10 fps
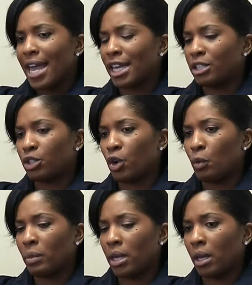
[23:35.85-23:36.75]
it
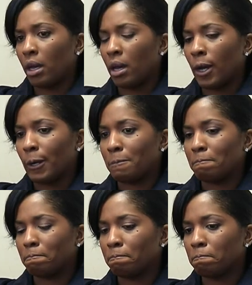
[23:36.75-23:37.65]
showed me
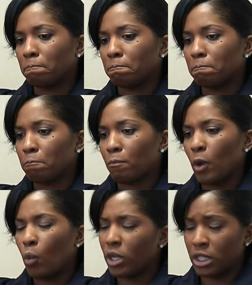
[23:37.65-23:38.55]
um,
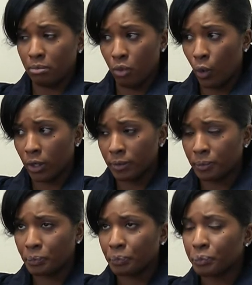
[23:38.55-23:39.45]
what's
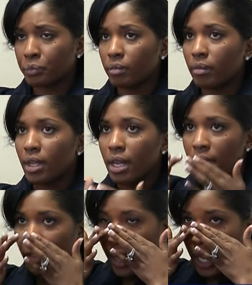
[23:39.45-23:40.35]
important,
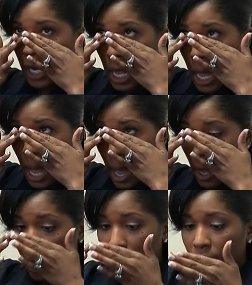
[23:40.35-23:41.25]
that
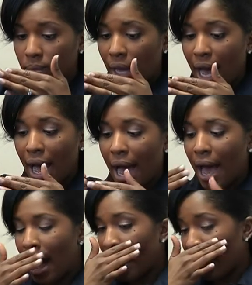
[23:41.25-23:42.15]
um,
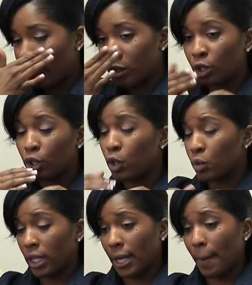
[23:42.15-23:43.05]
I
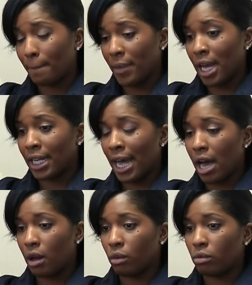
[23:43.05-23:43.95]
absolutely
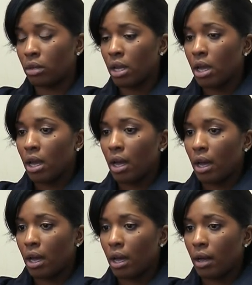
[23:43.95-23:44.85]
allowed
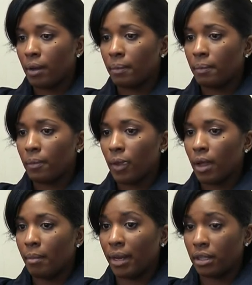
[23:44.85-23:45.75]
um,
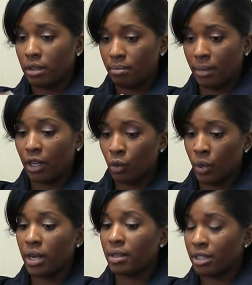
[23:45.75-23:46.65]
my, my
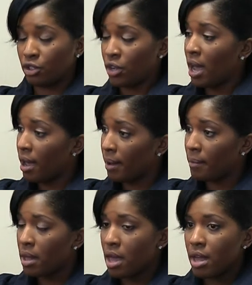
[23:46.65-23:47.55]
career and this
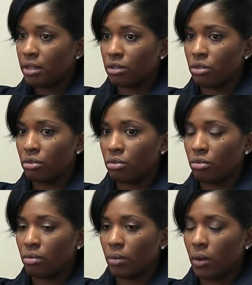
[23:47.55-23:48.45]
job
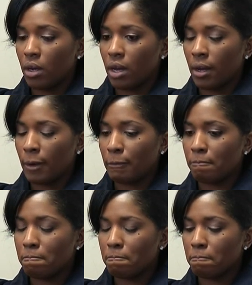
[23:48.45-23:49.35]
to um,